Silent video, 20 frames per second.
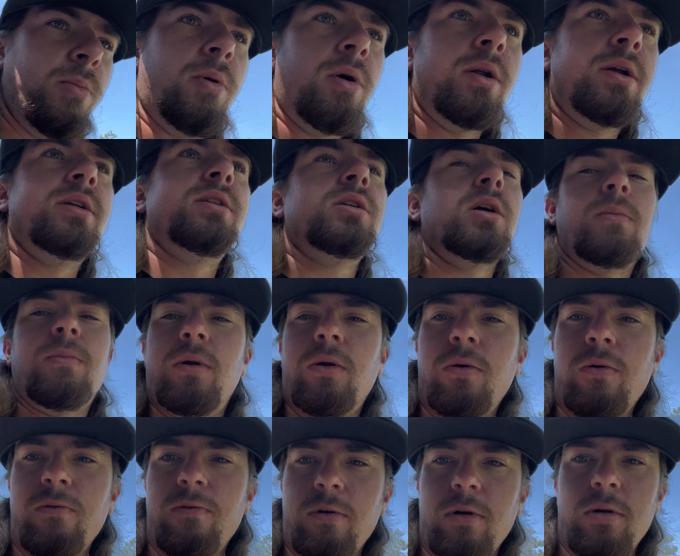buddies coming
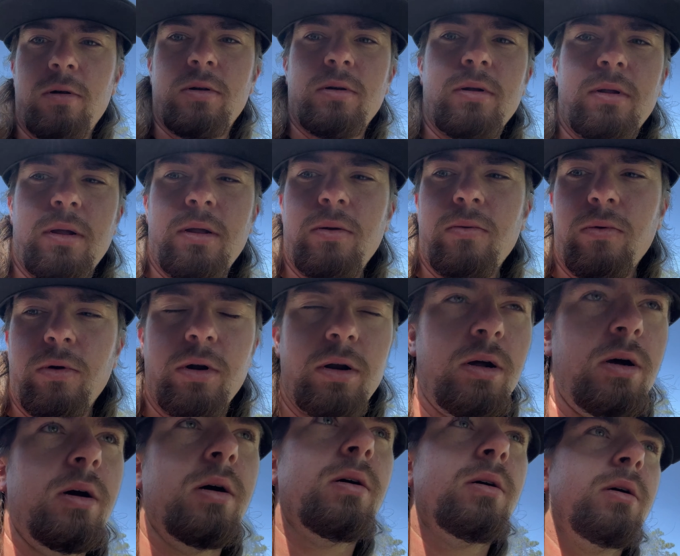over, and we're
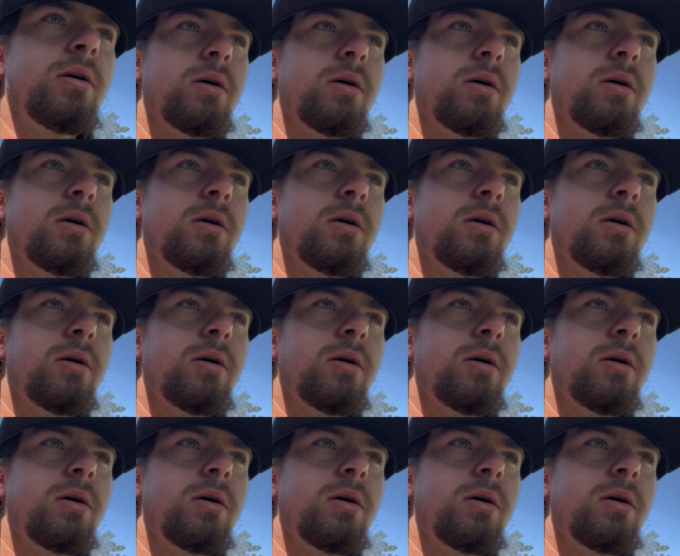going to